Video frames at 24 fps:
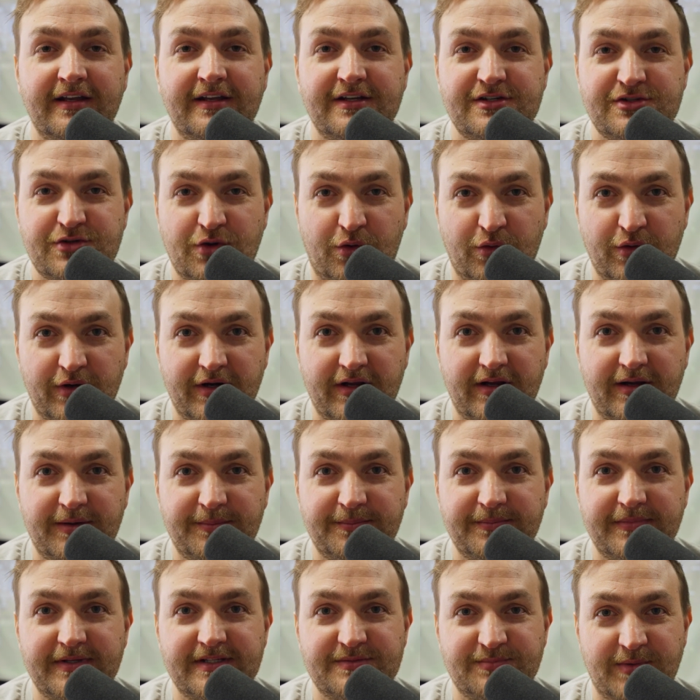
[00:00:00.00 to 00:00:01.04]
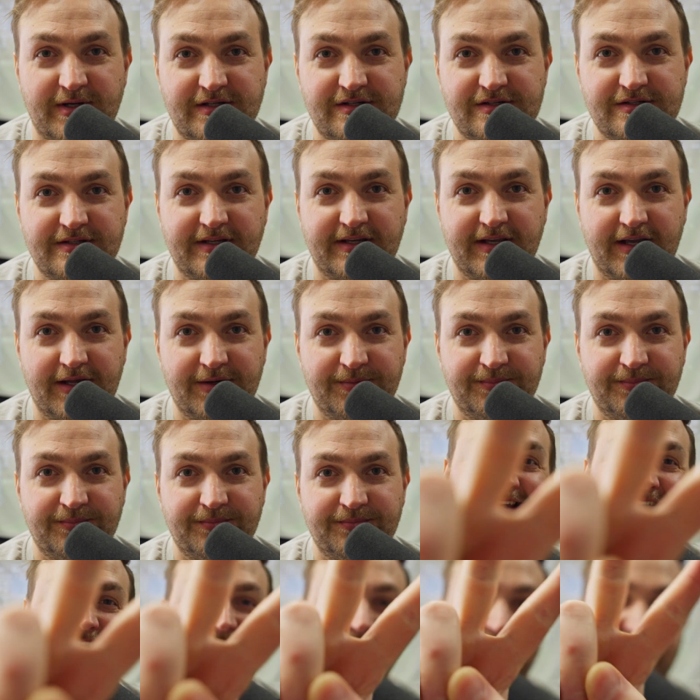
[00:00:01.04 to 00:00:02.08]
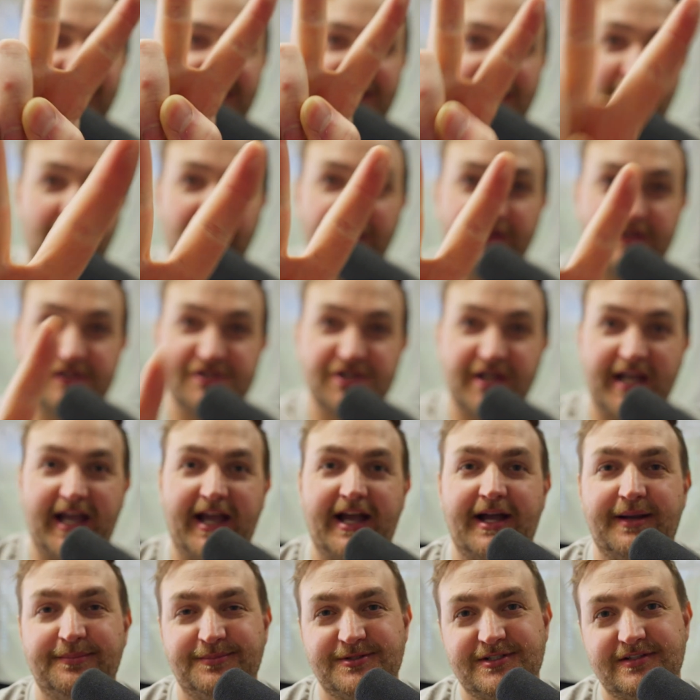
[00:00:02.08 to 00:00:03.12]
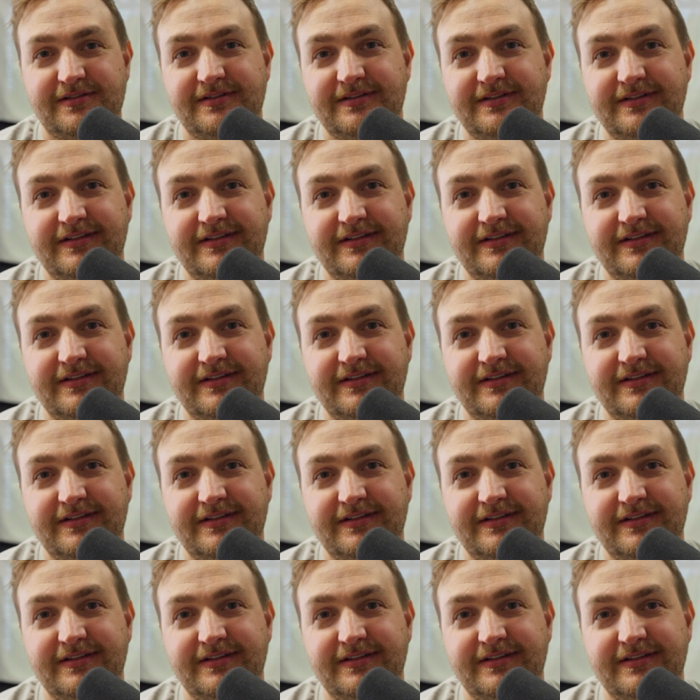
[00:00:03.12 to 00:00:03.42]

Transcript: Shore it up as much as you can. Yardage gaps.